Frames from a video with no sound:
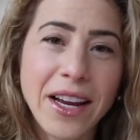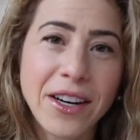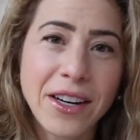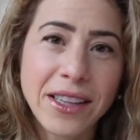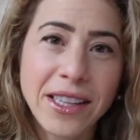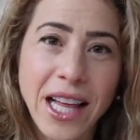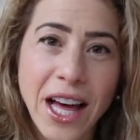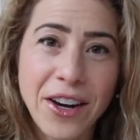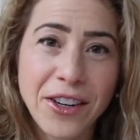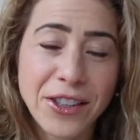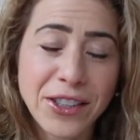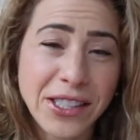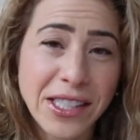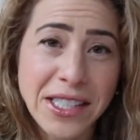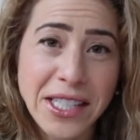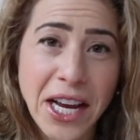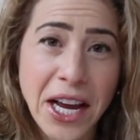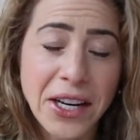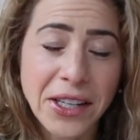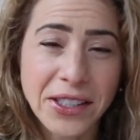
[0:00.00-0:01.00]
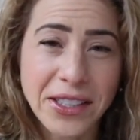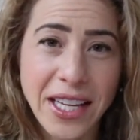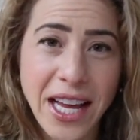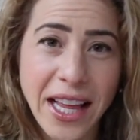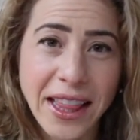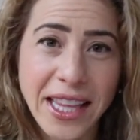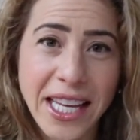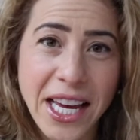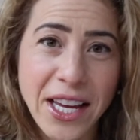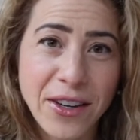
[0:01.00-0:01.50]
letters and titles
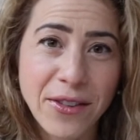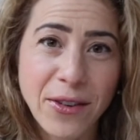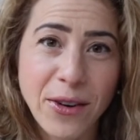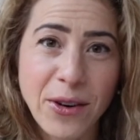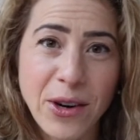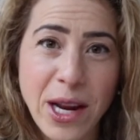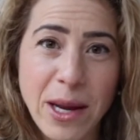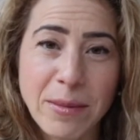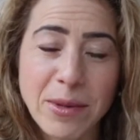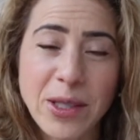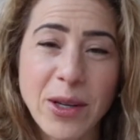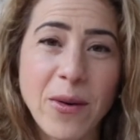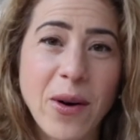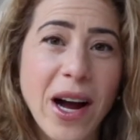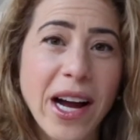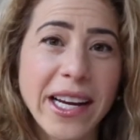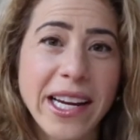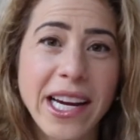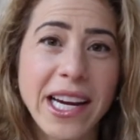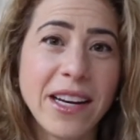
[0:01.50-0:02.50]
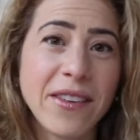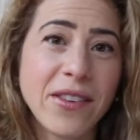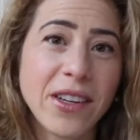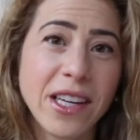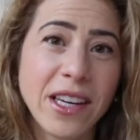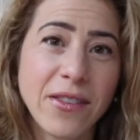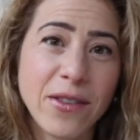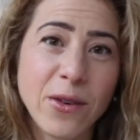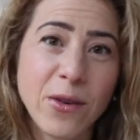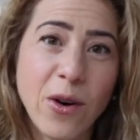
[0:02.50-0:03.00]
at the end of her name, so I can't even
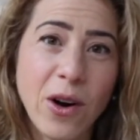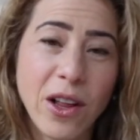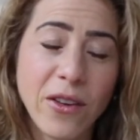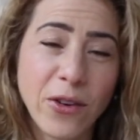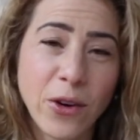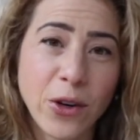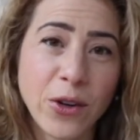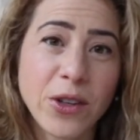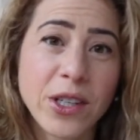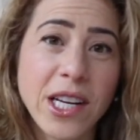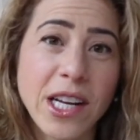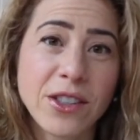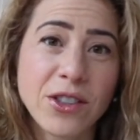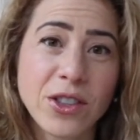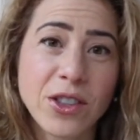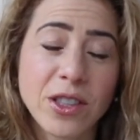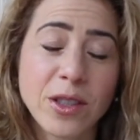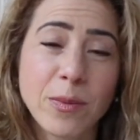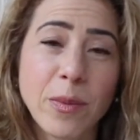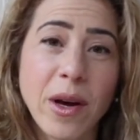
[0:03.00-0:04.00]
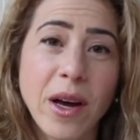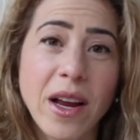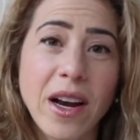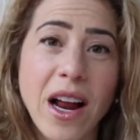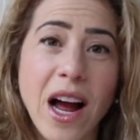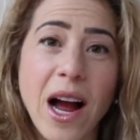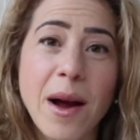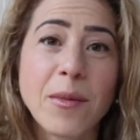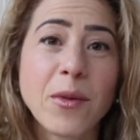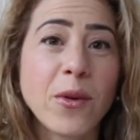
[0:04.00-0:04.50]
give you all of her credentials,
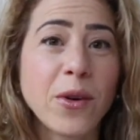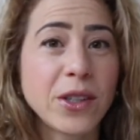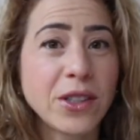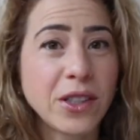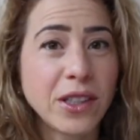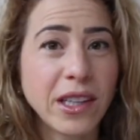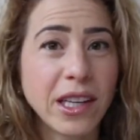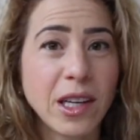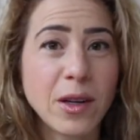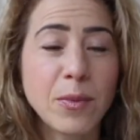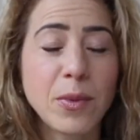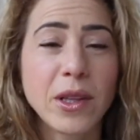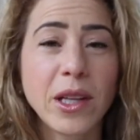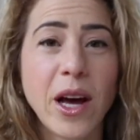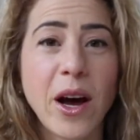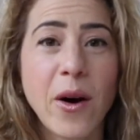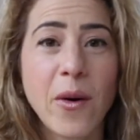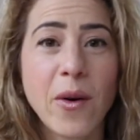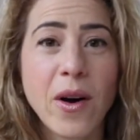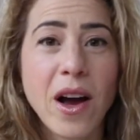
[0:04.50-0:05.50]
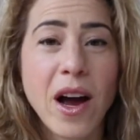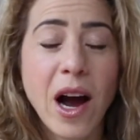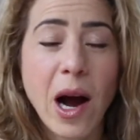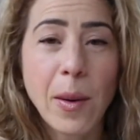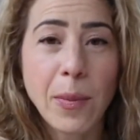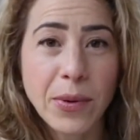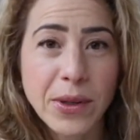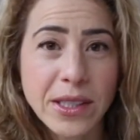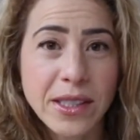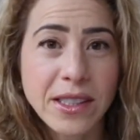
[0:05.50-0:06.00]
but I'm going to link below a
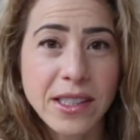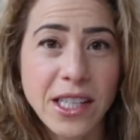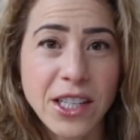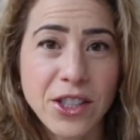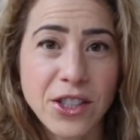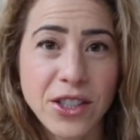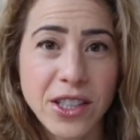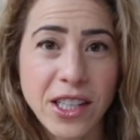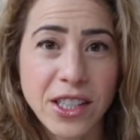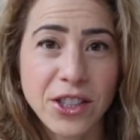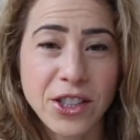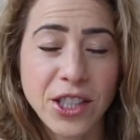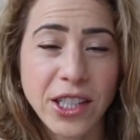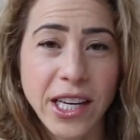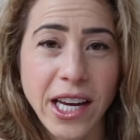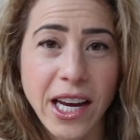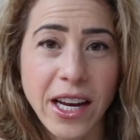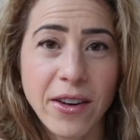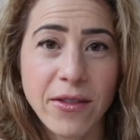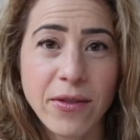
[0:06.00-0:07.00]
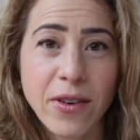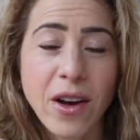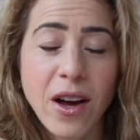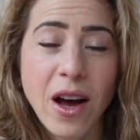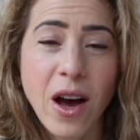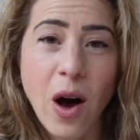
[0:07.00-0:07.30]
presentation that she gave